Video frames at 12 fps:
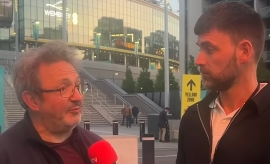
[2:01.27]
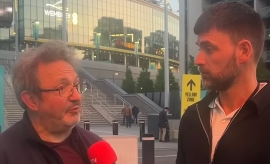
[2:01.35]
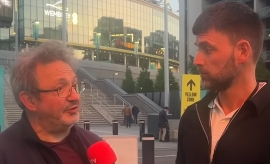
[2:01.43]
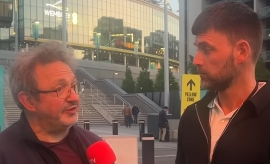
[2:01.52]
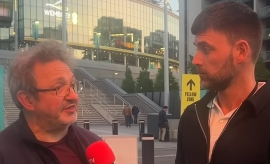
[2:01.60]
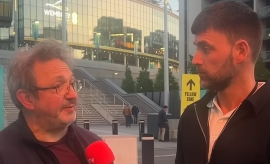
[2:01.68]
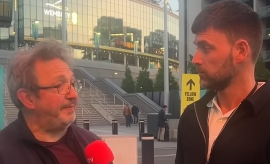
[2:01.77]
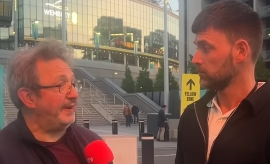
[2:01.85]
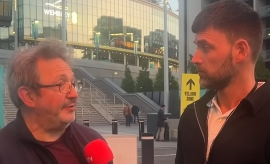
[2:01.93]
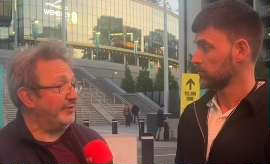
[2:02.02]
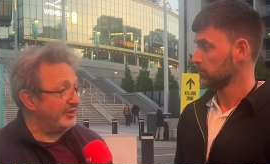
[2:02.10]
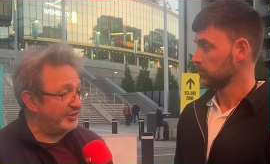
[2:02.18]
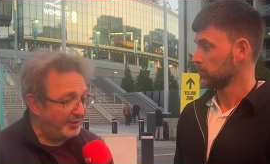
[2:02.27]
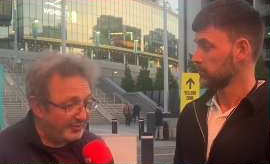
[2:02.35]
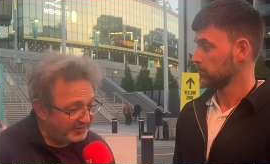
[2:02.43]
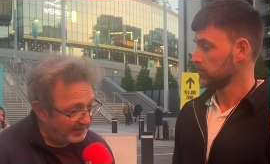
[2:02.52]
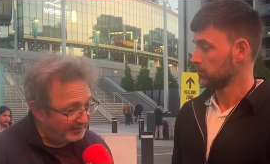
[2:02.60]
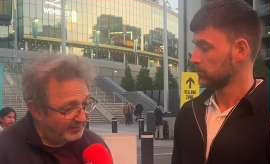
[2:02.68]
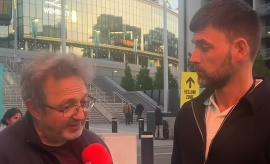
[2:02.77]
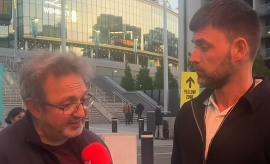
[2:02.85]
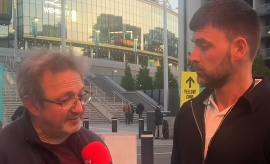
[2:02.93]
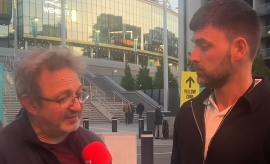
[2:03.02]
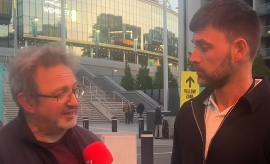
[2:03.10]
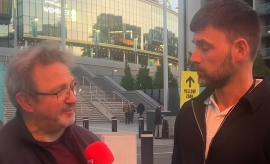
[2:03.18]
Speaker 1: won as the penalty shooter.
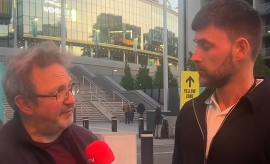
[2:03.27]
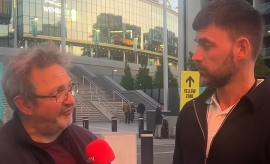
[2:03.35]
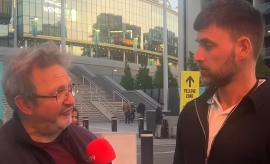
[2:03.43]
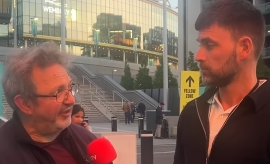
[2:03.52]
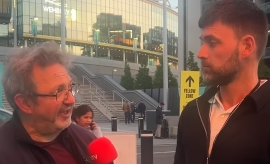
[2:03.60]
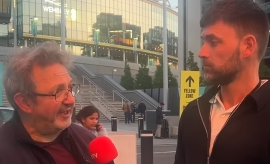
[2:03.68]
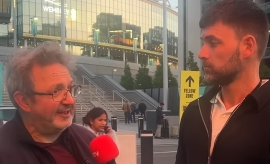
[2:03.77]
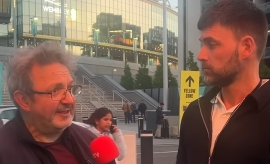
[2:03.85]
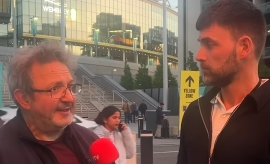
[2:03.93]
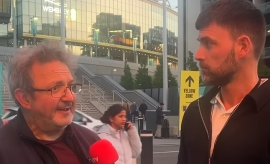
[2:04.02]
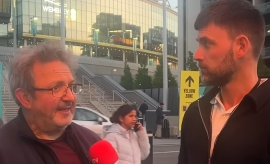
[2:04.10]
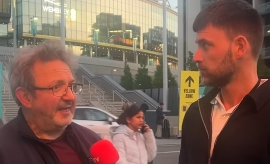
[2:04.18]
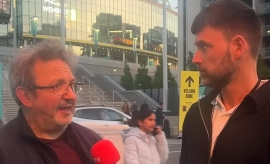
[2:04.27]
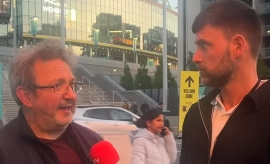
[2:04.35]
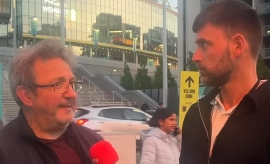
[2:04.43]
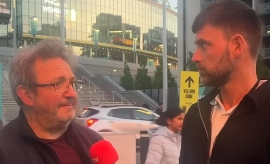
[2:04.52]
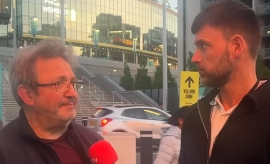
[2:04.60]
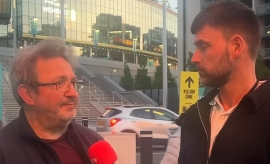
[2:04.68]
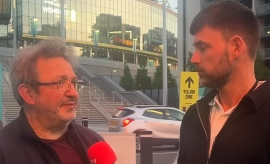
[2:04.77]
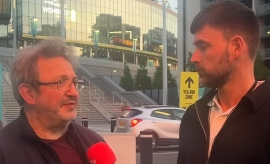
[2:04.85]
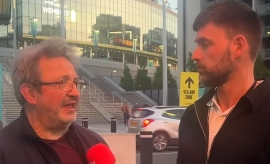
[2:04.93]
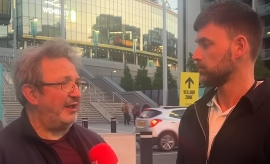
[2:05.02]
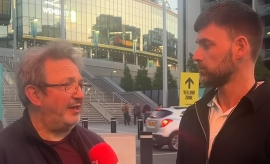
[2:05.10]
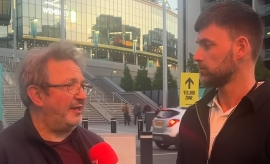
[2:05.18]
Let's let's be fair. Um,
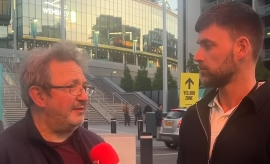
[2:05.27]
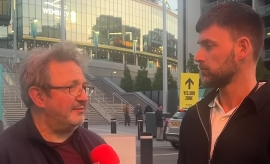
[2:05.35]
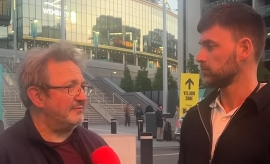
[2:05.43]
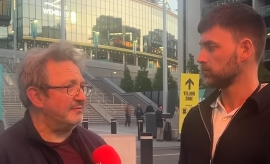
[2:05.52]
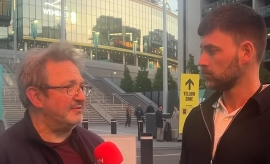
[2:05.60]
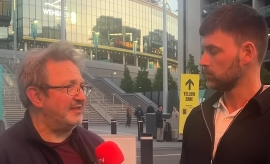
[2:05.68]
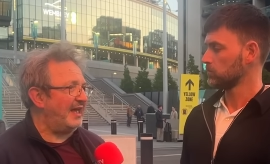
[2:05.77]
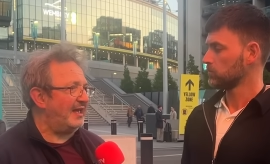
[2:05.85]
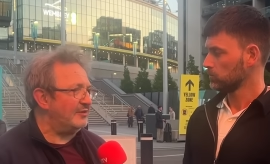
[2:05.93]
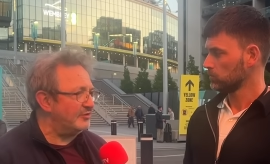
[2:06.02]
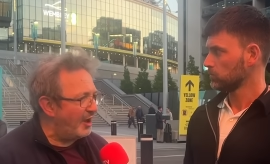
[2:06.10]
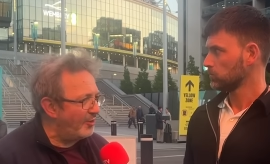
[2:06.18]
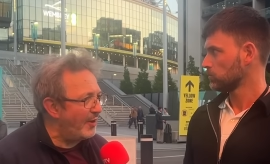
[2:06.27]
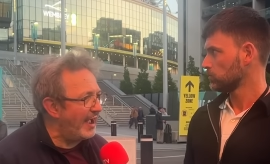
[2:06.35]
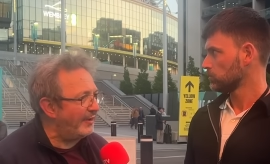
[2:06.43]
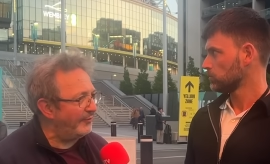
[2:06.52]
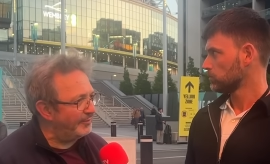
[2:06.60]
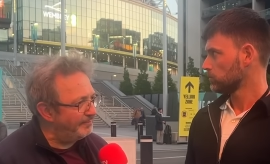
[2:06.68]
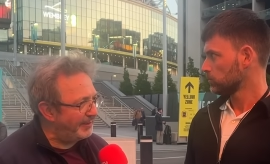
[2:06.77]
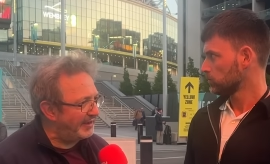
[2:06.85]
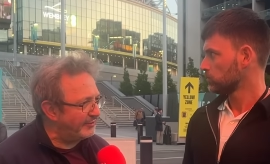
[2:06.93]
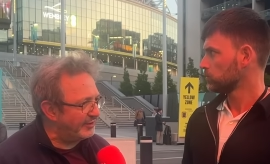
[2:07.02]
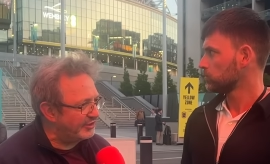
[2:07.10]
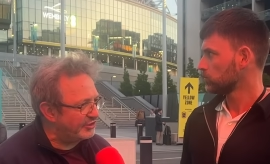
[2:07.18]
their their know-how in
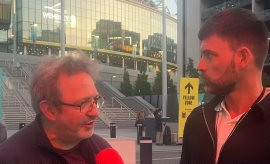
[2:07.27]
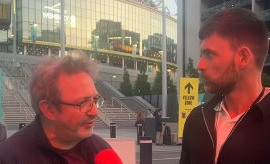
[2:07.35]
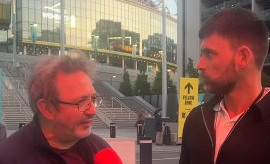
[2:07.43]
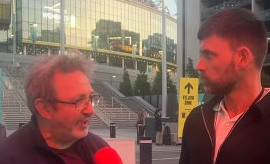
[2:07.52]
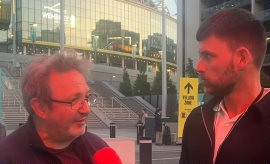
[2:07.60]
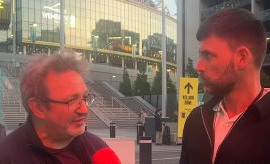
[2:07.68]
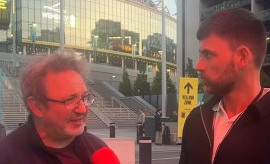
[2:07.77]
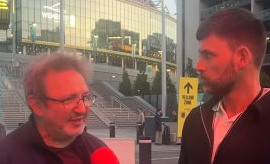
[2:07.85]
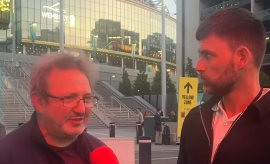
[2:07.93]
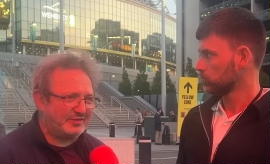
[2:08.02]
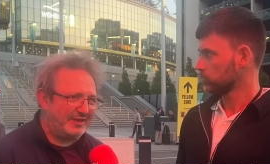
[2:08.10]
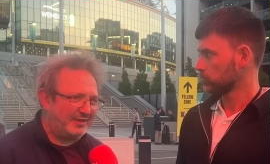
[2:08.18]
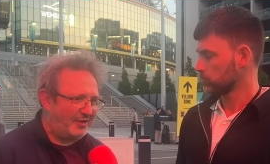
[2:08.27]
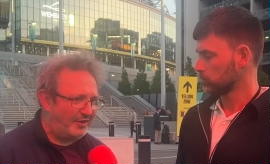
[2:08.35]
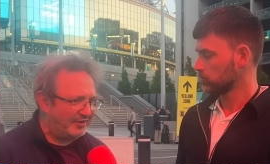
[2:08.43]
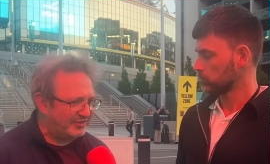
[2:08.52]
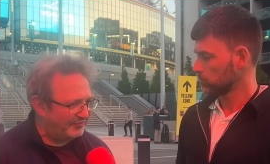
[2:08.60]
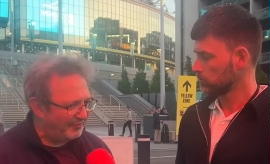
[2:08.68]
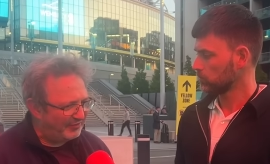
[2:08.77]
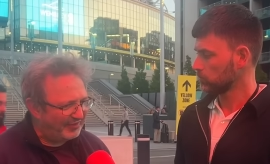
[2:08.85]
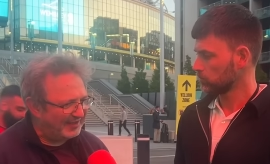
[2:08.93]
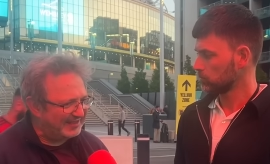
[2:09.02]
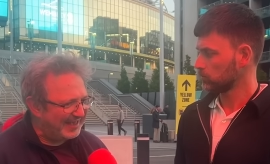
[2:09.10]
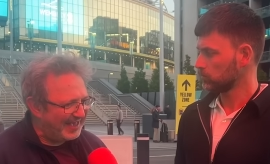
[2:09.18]
penalty shootouts actually got us through
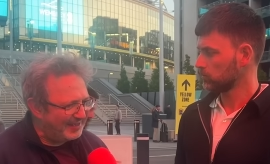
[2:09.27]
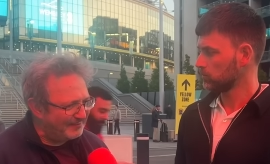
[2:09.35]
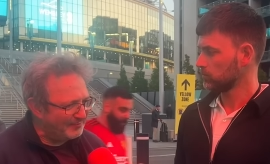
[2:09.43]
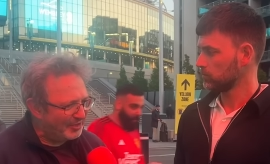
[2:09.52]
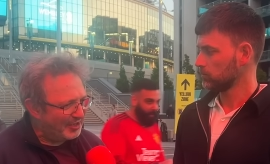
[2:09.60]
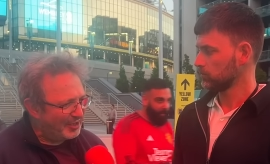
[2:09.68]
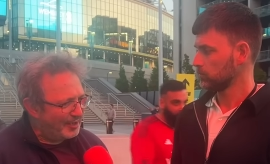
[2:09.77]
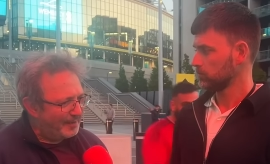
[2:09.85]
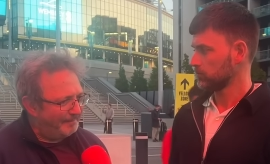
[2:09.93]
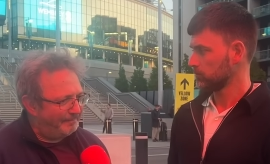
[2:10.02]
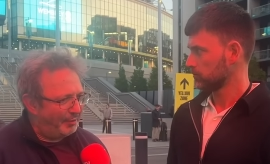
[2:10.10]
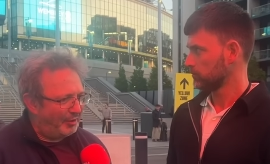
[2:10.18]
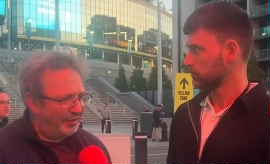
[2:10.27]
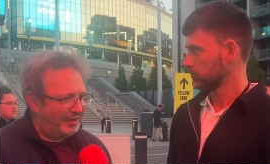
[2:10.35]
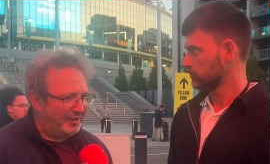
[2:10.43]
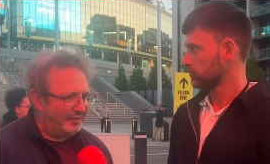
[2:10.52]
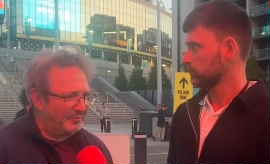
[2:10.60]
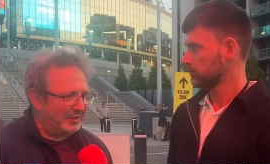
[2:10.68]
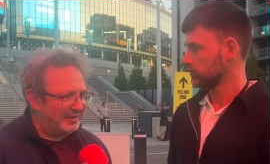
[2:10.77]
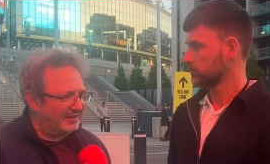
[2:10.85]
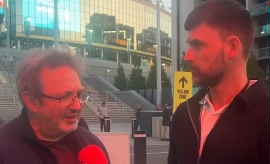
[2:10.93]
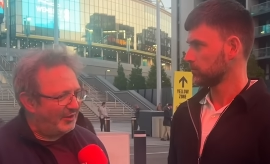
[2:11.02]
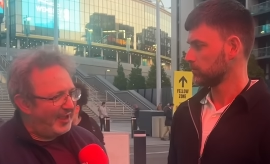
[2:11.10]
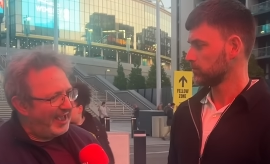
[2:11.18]
that game, but.
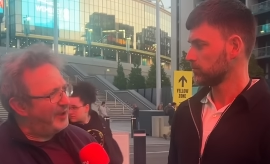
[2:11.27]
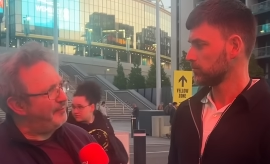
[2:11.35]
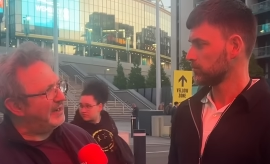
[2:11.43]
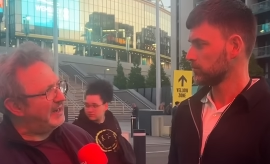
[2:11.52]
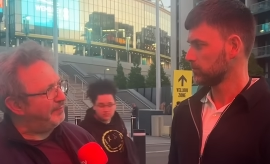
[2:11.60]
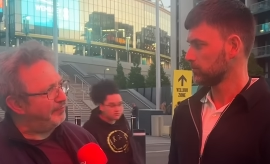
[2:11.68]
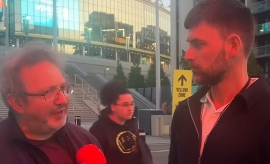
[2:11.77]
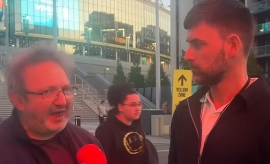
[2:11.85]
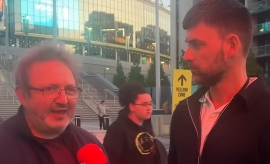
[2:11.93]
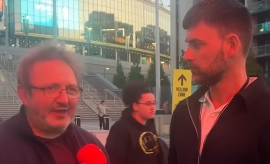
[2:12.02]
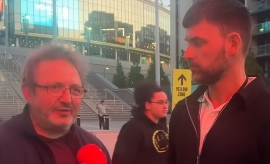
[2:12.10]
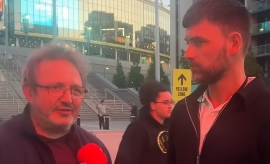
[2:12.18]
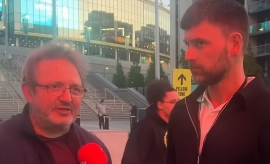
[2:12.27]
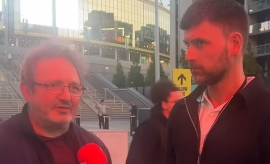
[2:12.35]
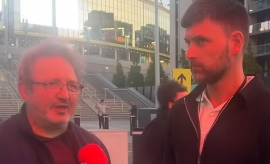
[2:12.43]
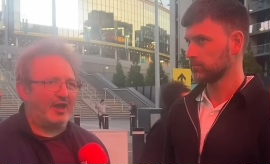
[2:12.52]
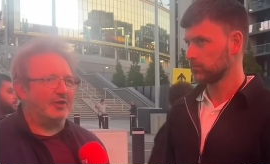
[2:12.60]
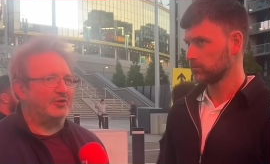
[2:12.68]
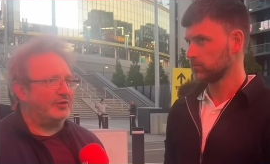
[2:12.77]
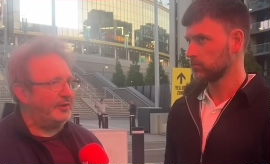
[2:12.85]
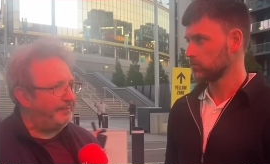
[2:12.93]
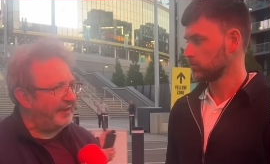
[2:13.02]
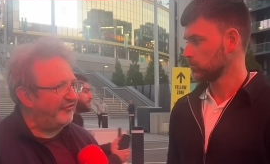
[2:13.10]
You know how many players are going to be